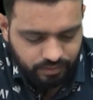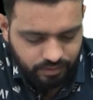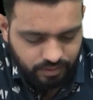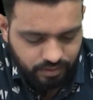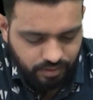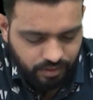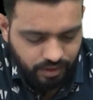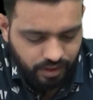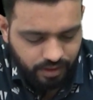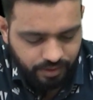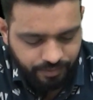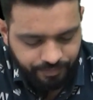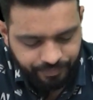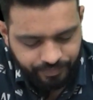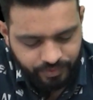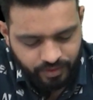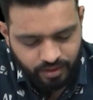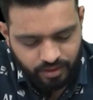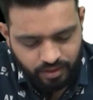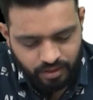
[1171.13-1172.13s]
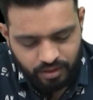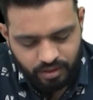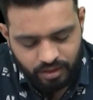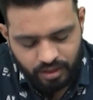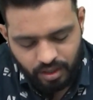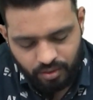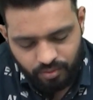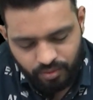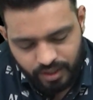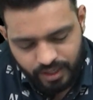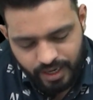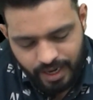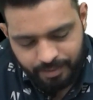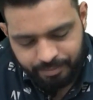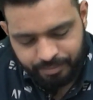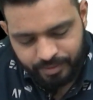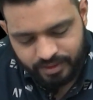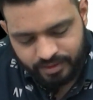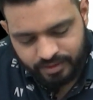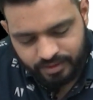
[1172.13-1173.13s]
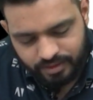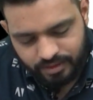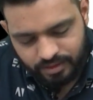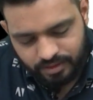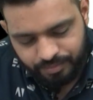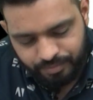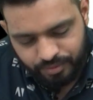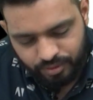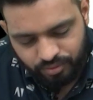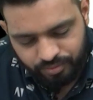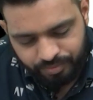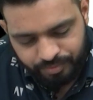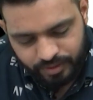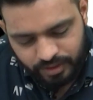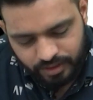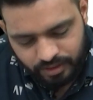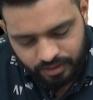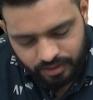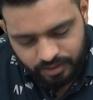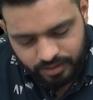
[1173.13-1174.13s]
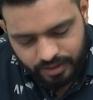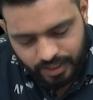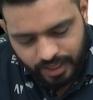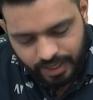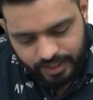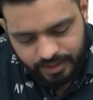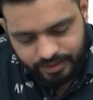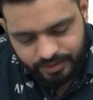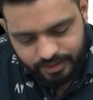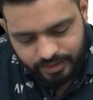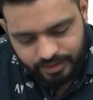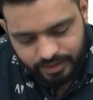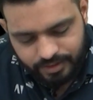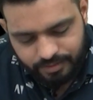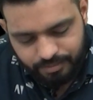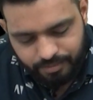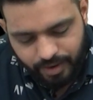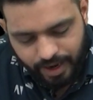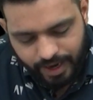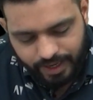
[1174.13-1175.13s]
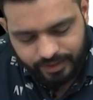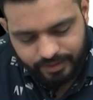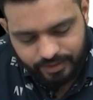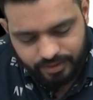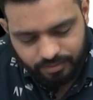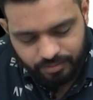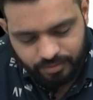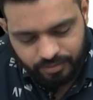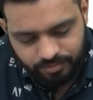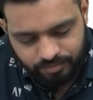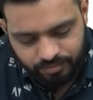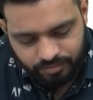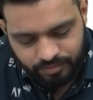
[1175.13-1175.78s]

Okay. Now what happens is pupil size is maximum